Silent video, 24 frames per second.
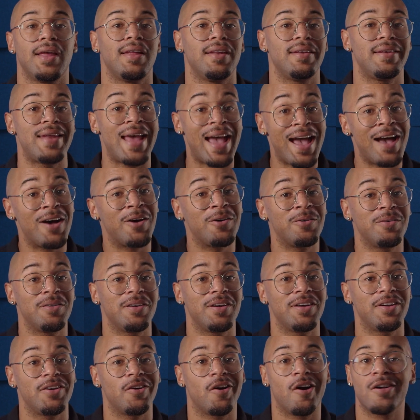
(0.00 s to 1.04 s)
Now,
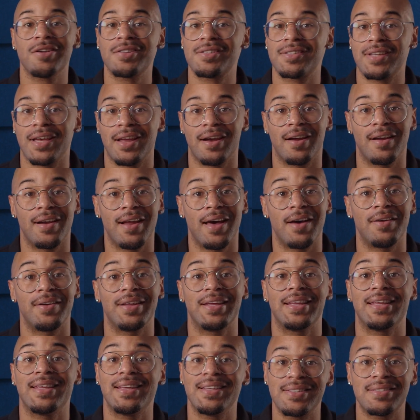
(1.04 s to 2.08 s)
you're all set on how to
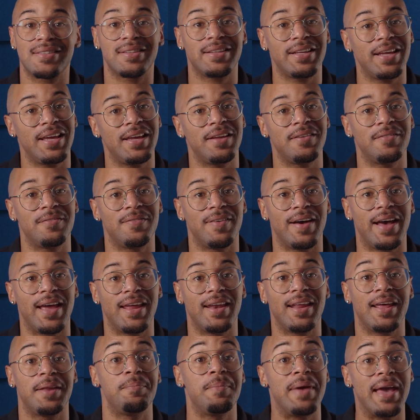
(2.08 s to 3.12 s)
easily invite
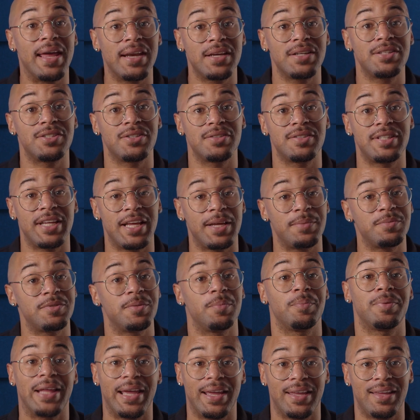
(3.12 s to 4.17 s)
and manage your teams
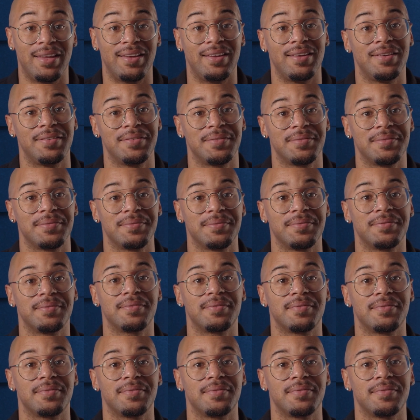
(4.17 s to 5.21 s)
in Plaky.
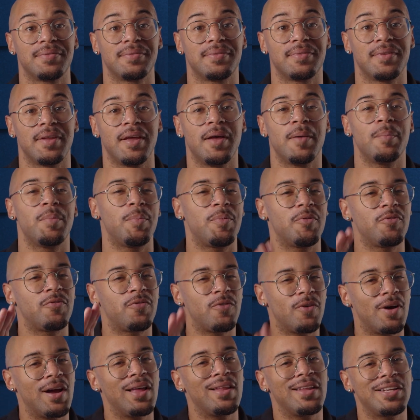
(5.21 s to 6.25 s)
But
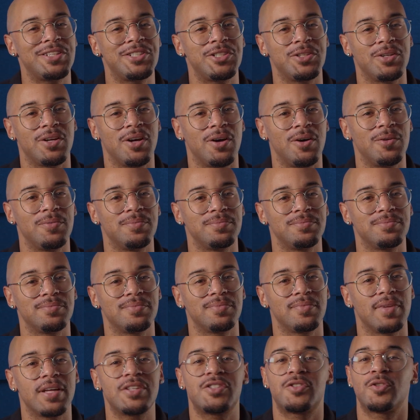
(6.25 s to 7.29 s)
before I let you go,
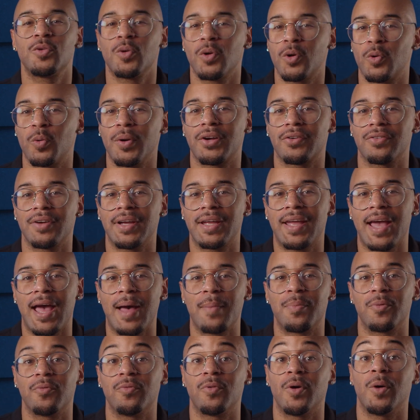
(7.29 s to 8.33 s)
let's do a quick
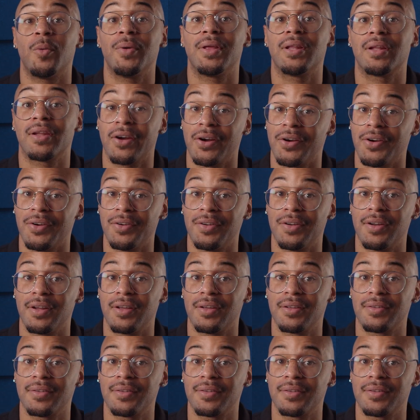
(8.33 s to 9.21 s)
recap of what we learned.